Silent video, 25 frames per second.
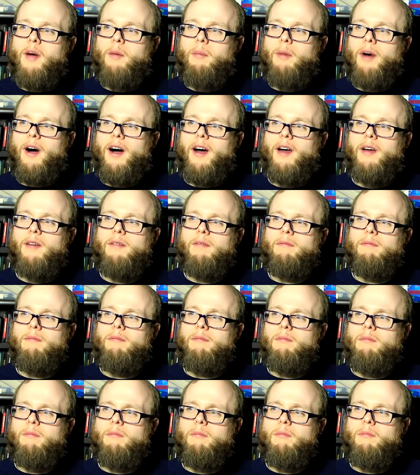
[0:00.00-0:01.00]
But
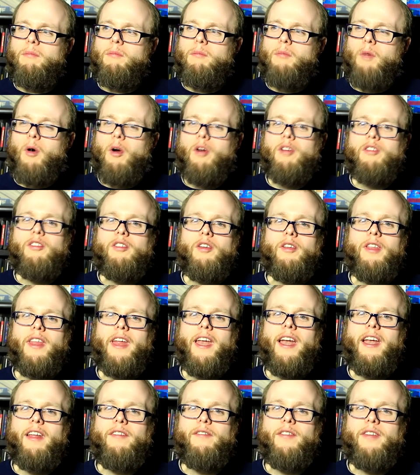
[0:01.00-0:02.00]
more so
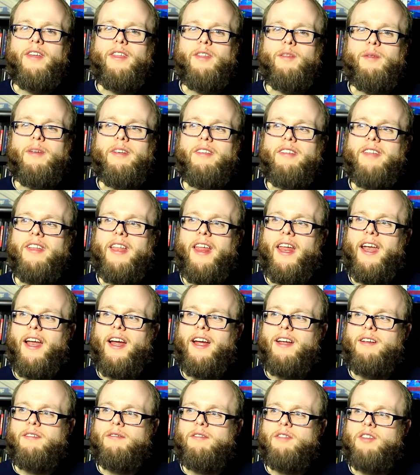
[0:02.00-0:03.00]
than anything, the reason that
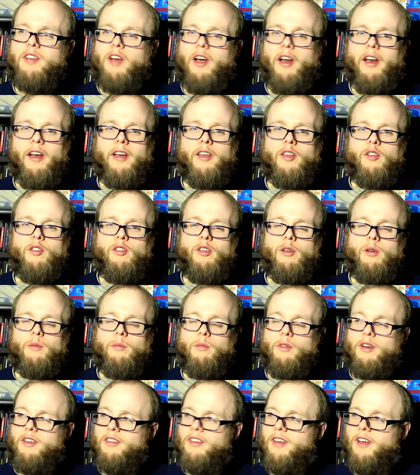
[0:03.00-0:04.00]
I started on YouTube,
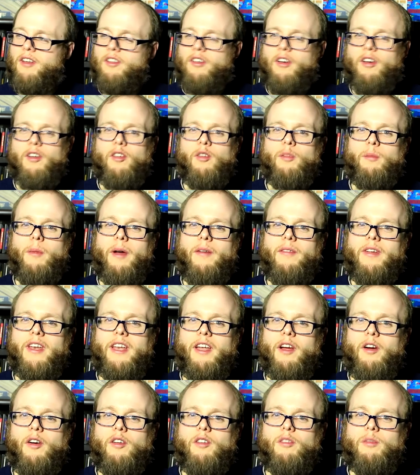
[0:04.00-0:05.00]
the reason I started doing my
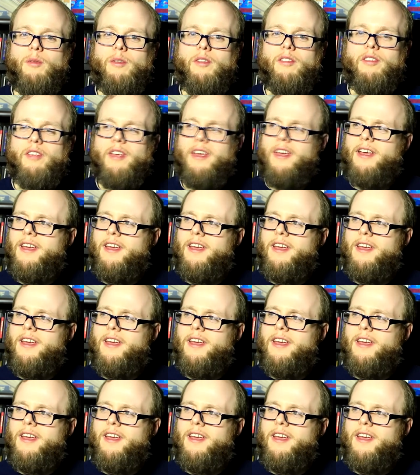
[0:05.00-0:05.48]
videos was